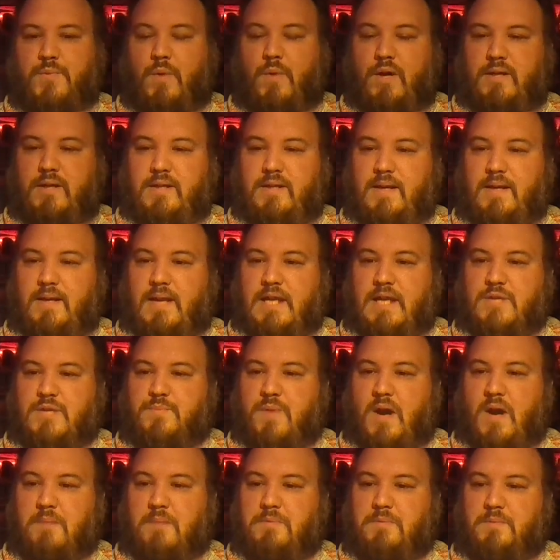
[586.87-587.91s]
one is
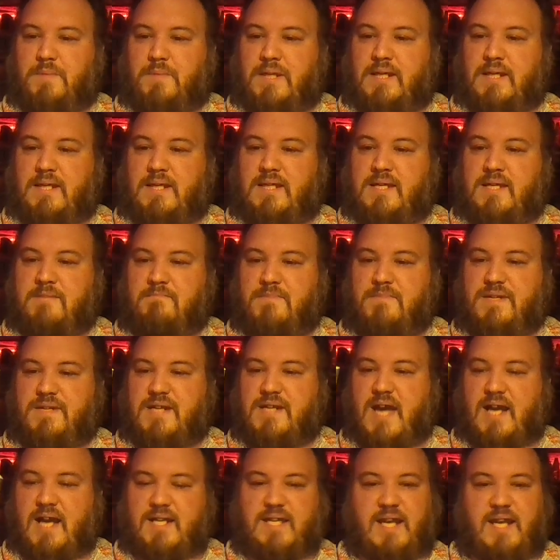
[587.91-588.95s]
probably
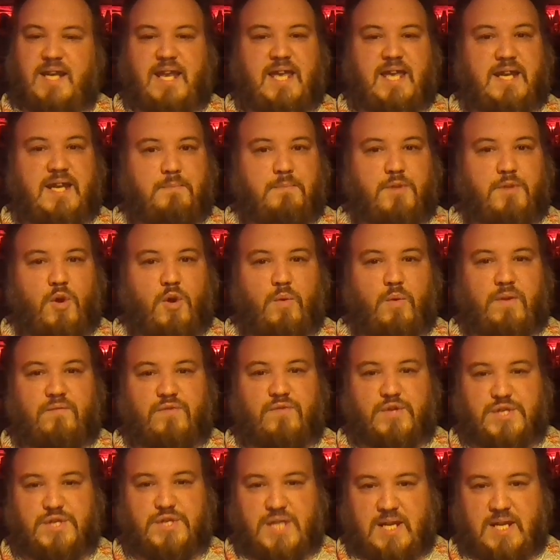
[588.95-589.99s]
not going to end up going
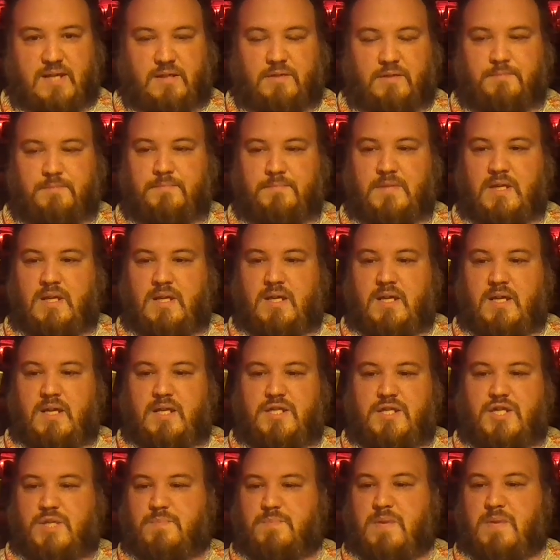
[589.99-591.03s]
for sale,
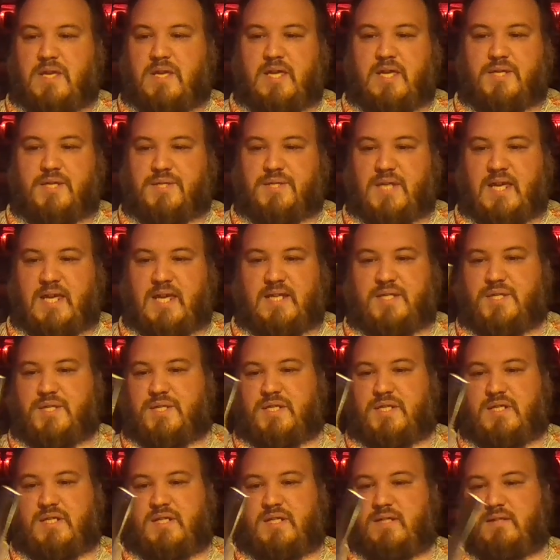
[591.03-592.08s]
just because
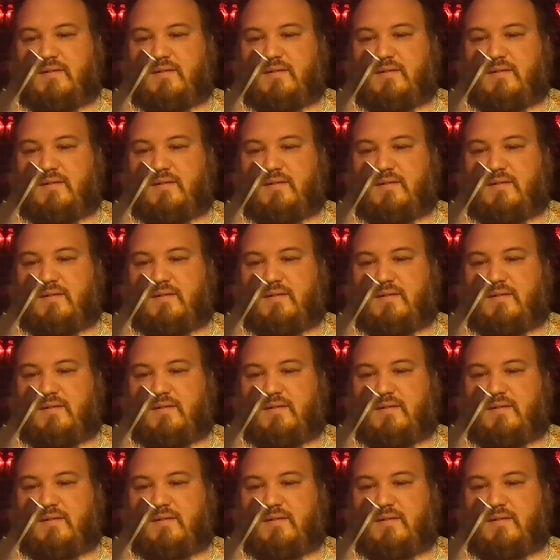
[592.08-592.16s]
this